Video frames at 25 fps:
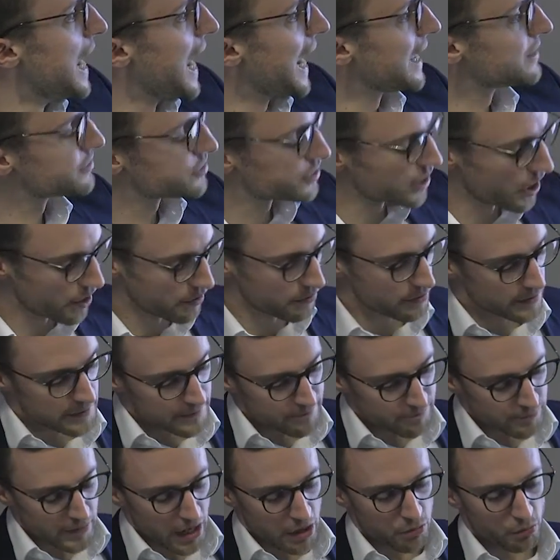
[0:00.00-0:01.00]
And so
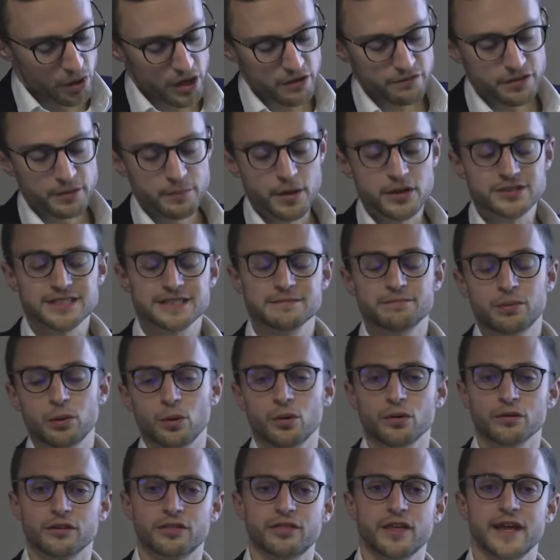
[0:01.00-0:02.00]
one of the most
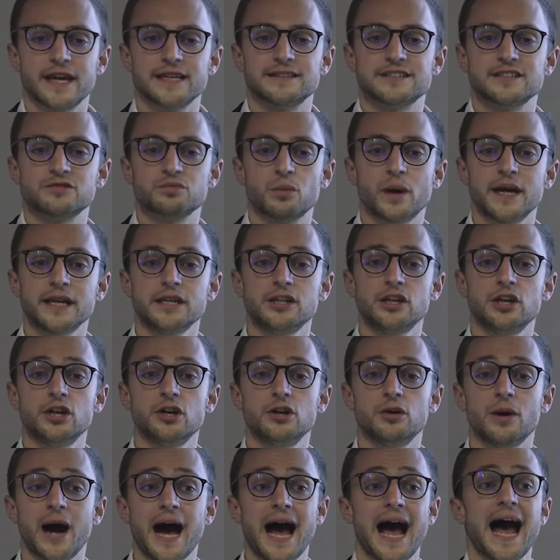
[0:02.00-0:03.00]
important things is when
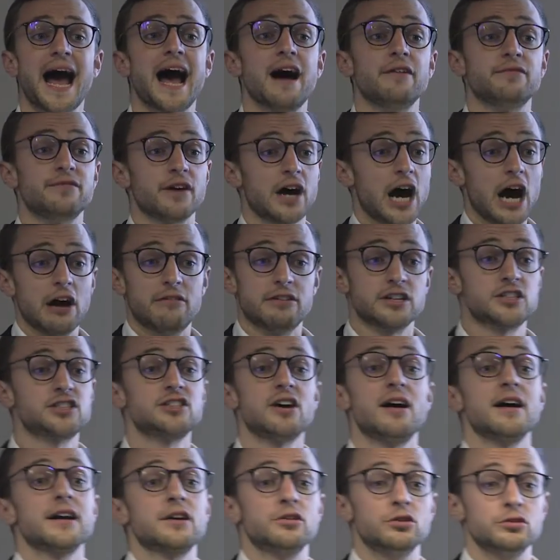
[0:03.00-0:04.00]
you have a
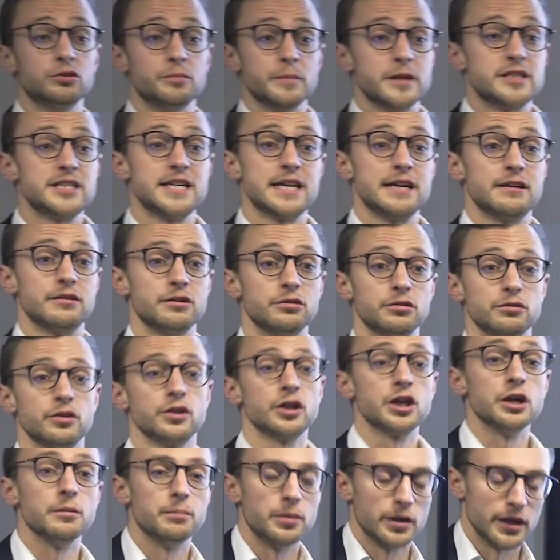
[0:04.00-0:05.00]
recycled material
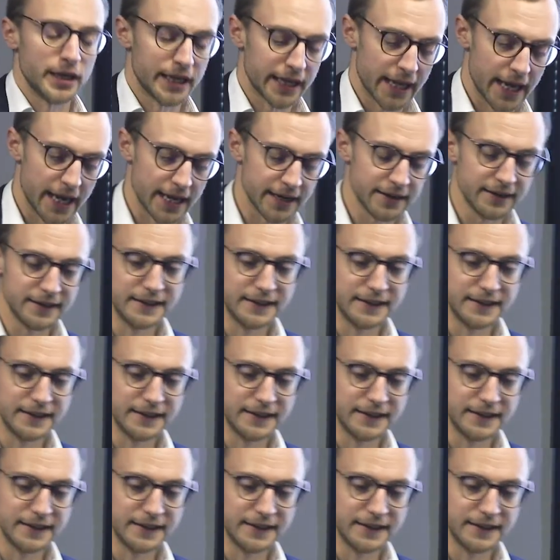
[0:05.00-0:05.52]
that you're putting in